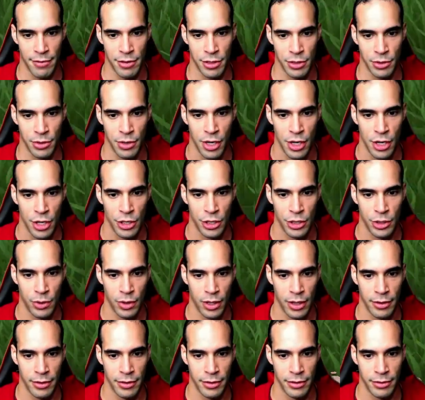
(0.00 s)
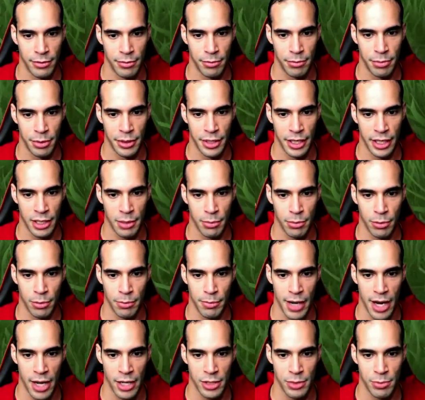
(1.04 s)
to. Do unpredictable
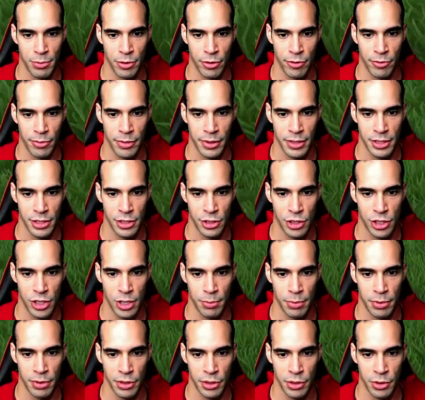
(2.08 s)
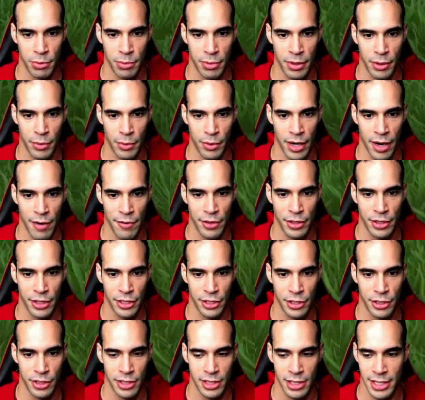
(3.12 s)
mouse movements, jump a little bit, whatever you can
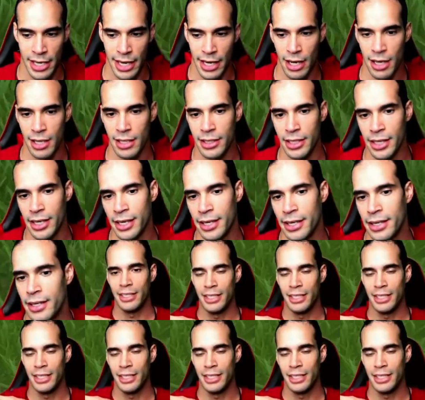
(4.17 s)
do to stay on there.